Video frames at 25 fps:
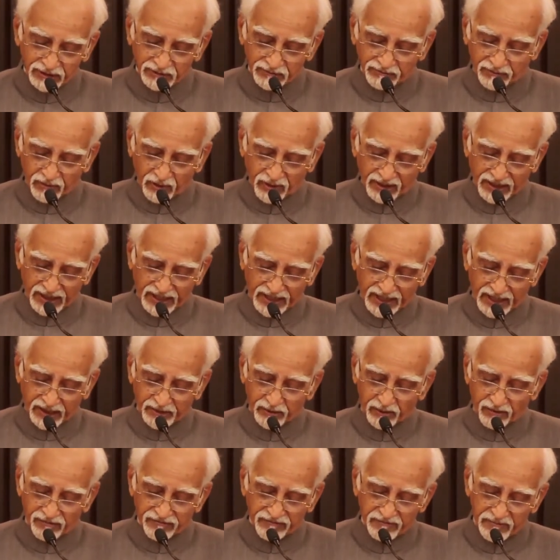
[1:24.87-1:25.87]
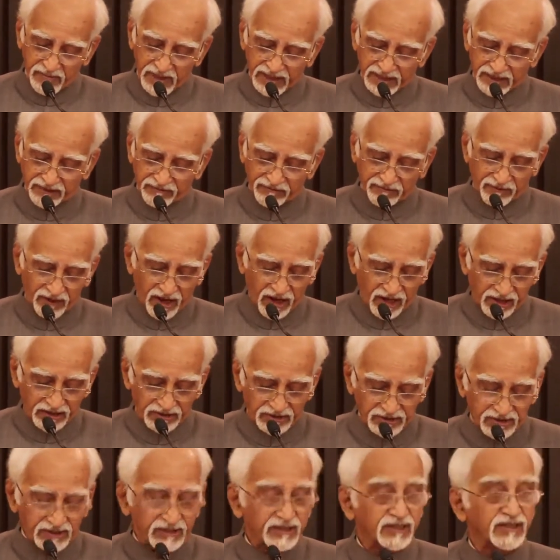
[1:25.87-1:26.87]
for a head of many
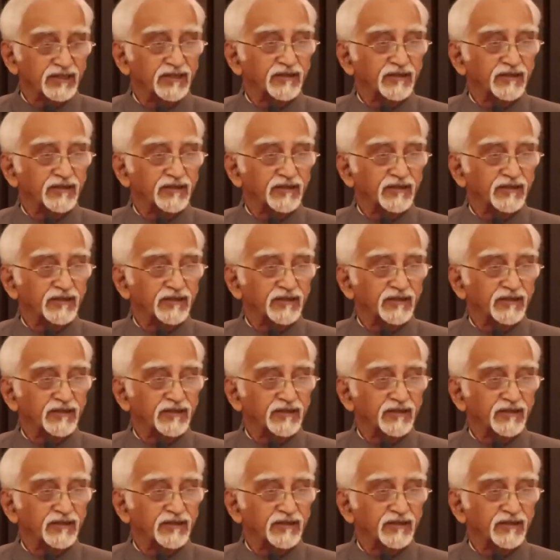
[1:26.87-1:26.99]
flowers